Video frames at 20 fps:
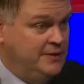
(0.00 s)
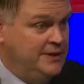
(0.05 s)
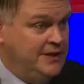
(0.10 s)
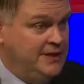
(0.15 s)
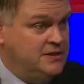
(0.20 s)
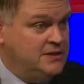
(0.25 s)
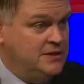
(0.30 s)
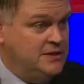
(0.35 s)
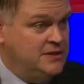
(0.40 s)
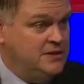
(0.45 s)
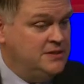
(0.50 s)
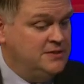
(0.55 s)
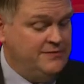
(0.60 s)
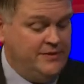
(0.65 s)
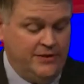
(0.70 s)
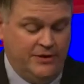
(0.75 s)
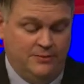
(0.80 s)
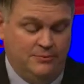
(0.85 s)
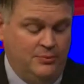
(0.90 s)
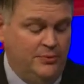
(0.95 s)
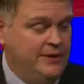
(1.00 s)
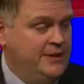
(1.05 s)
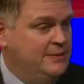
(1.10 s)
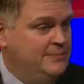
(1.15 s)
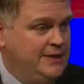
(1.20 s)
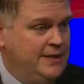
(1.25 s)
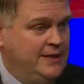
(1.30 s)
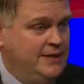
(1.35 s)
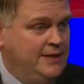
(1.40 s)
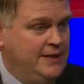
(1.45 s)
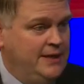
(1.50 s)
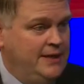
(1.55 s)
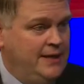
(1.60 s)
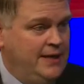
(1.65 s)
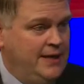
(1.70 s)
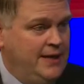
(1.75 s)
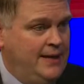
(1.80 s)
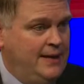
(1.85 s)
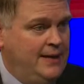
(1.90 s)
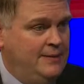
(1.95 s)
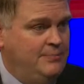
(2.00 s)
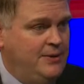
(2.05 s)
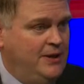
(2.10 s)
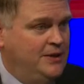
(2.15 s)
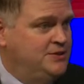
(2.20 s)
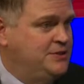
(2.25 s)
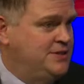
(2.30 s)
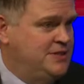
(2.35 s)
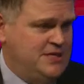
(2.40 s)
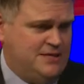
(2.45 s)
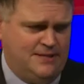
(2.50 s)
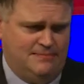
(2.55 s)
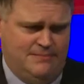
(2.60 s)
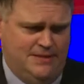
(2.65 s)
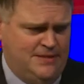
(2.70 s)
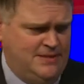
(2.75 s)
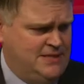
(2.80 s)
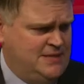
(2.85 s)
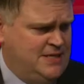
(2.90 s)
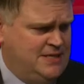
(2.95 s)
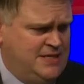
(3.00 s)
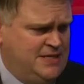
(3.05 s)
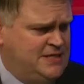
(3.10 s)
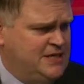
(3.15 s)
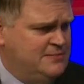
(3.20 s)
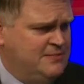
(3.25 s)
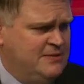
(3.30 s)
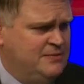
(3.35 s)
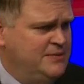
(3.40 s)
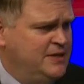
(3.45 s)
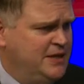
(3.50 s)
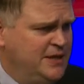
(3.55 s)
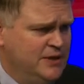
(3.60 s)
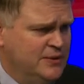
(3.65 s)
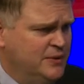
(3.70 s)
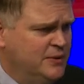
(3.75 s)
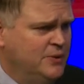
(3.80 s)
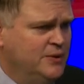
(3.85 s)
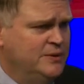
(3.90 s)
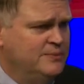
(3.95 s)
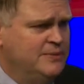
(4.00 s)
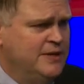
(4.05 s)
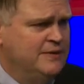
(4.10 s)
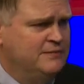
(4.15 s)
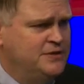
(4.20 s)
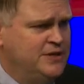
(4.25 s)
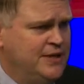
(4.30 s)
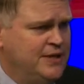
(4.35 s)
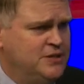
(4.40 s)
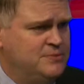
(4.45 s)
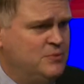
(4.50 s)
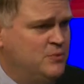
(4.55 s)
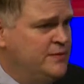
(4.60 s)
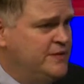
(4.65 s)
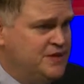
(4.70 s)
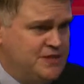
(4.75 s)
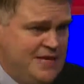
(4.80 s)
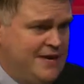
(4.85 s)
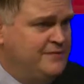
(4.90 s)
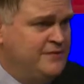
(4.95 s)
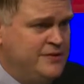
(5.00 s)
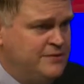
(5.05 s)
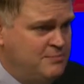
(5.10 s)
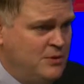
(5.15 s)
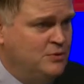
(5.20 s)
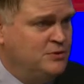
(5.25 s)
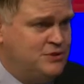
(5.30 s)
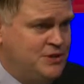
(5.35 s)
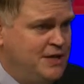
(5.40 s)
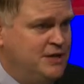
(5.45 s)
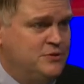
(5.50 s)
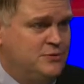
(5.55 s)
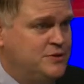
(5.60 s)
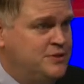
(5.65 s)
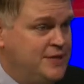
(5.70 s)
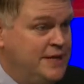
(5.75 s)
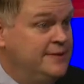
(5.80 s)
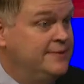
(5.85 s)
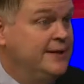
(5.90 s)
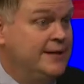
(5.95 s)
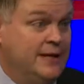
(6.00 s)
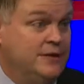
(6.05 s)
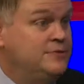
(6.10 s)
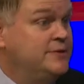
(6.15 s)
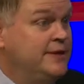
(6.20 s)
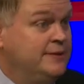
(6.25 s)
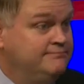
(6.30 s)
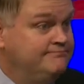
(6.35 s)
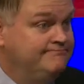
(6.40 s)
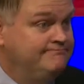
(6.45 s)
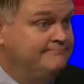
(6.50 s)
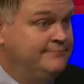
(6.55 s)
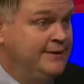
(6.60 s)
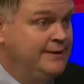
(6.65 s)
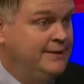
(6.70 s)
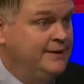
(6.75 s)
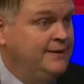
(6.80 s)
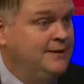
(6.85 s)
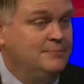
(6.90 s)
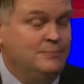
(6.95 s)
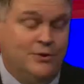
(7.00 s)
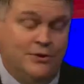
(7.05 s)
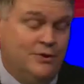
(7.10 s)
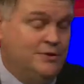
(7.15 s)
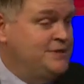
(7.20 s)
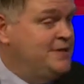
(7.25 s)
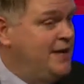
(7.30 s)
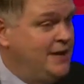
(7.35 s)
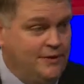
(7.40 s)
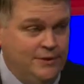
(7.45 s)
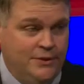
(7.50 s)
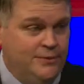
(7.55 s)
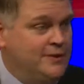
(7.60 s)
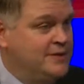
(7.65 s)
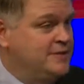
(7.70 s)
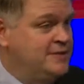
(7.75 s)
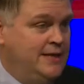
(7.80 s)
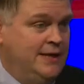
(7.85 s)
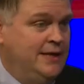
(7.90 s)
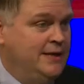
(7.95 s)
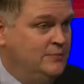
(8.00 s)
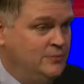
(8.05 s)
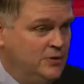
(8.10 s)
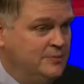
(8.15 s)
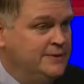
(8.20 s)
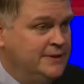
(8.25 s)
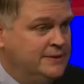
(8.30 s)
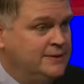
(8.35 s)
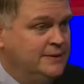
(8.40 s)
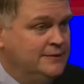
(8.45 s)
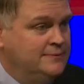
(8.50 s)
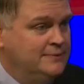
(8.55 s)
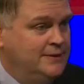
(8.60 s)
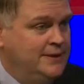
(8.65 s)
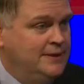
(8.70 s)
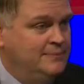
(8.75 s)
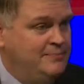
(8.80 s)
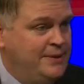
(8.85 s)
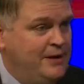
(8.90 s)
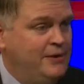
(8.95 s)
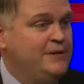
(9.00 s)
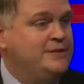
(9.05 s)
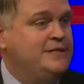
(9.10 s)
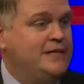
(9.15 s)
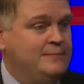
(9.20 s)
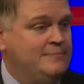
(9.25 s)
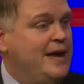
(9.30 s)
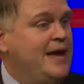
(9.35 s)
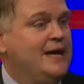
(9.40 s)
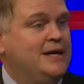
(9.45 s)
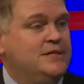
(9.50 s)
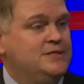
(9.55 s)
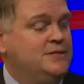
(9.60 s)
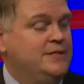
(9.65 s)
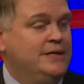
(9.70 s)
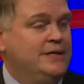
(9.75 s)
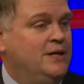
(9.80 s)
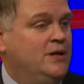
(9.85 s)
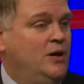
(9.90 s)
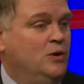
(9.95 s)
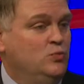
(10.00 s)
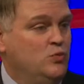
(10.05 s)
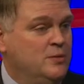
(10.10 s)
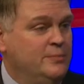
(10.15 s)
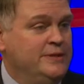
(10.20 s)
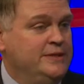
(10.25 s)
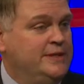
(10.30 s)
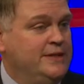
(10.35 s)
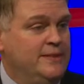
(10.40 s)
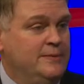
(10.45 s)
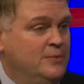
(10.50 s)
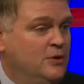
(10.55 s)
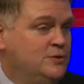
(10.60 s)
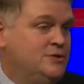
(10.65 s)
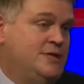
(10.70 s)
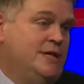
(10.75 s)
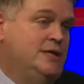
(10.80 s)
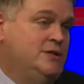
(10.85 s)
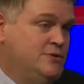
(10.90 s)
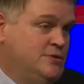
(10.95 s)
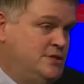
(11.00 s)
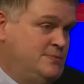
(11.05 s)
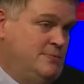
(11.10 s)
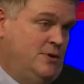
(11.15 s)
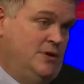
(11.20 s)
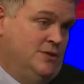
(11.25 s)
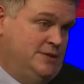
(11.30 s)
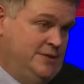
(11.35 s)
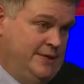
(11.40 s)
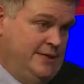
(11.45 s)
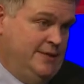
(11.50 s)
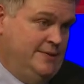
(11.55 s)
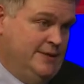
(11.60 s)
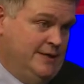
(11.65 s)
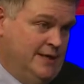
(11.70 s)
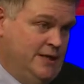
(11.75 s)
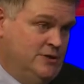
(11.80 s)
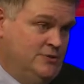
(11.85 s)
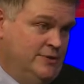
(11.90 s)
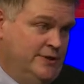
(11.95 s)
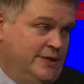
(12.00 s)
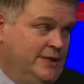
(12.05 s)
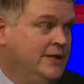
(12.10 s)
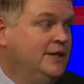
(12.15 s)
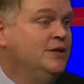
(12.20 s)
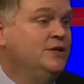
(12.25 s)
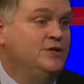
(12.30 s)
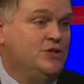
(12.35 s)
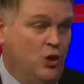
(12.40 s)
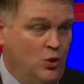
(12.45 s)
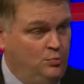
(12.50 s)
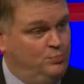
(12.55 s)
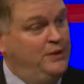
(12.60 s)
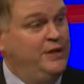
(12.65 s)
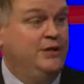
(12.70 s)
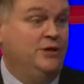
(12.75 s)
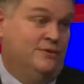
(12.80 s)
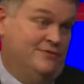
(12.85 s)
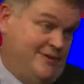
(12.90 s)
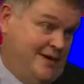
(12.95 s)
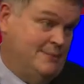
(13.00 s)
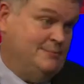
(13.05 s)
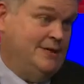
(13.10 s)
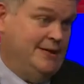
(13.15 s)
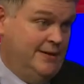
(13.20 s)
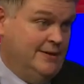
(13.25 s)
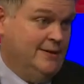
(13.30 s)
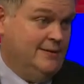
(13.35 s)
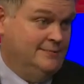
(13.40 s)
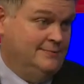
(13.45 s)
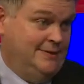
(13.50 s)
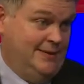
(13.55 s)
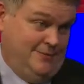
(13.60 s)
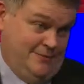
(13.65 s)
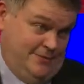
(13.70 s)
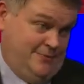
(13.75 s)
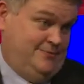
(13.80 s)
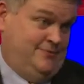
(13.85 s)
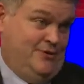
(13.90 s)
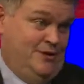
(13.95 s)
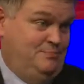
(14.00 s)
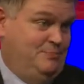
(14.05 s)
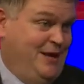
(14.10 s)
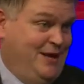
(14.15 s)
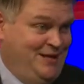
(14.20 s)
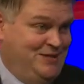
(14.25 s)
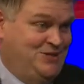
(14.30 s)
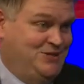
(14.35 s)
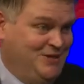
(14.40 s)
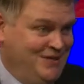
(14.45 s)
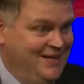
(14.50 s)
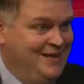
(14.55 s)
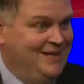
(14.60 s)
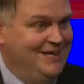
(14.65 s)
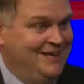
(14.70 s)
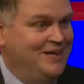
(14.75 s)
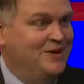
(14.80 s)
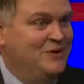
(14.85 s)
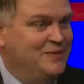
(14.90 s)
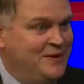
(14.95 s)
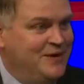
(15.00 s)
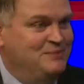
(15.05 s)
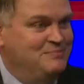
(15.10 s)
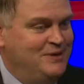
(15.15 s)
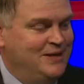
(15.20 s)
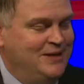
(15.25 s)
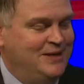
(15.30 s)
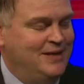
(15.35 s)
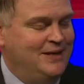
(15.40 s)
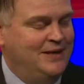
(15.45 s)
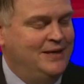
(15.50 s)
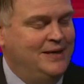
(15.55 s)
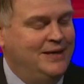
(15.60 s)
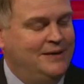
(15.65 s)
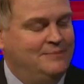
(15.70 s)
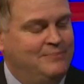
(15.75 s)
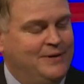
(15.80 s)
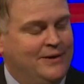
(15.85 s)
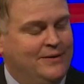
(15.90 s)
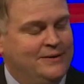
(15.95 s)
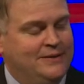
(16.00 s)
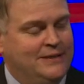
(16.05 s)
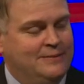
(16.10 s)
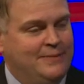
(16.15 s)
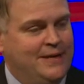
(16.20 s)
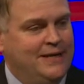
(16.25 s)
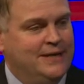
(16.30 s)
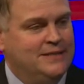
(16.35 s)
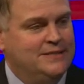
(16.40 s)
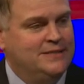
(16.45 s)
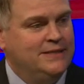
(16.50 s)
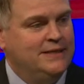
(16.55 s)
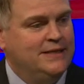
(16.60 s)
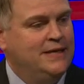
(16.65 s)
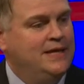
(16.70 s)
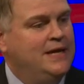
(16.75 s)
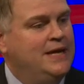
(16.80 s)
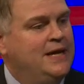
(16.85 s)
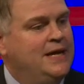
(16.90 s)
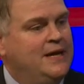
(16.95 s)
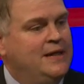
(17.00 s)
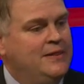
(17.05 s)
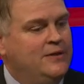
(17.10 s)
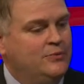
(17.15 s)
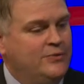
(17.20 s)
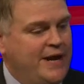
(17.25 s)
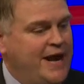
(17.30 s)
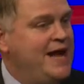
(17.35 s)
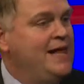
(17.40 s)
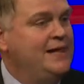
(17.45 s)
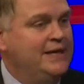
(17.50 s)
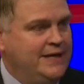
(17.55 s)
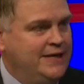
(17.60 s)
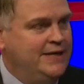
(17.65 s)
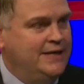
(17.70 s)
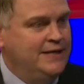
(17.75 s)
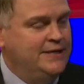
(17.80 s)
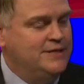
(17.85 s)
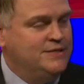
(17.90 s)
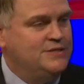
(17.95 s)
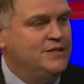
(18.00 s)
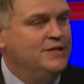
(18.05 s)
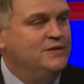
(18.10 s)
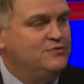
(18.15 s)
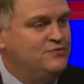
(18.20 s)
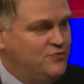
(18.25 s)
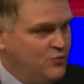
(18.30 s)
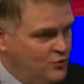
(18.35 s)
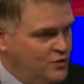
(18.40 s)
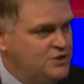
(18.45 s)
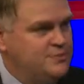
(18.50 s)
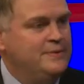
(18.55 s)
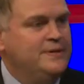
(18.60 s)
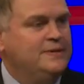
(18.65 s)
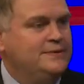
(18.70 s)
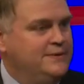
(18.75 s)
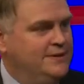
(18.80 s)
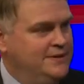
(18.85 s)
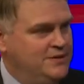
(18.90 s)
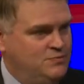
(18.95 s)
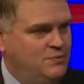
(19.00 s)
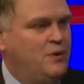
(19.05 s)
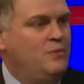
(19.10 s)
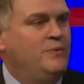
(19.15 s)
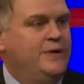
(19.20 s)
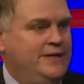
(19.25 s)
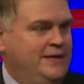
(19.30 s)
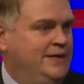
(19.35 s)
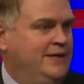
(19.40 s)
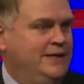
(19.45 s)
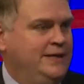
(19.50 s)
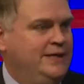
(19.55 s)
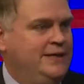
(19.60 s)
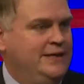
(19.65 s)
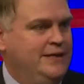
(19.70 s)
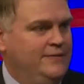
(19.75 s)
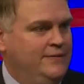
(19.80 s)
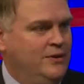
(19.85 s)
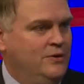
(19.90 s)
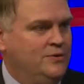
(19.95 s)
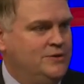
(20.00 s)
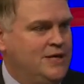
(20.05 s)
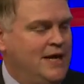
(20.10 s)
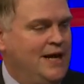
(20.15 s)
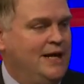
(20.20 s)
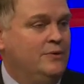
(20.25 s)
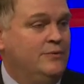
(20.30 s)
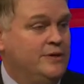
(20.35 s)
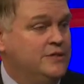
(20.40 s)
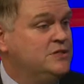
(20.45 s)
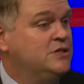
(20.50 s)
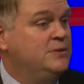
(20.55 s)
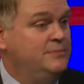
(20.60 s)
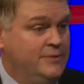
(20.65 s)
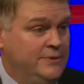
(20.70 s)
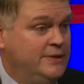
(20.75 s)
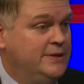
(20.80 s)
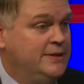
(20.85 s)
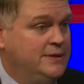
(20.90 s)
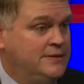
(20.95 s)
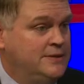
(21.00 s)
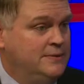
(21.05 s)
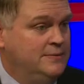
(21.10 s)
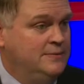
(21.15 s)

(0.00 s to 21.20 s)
I think it's a very good point. I mean, I apologize. This statistic may be a year old. It may have changed, but we're the 7th most dangerous state in the country. Murder Town, USA, in Wilmington. Parenting magazine called Wilmington the most dangerous small city in the country. Don't bring your family here. That was front page, on Parenting magazine. The reality is enforcement is what we need in those high-risk communities.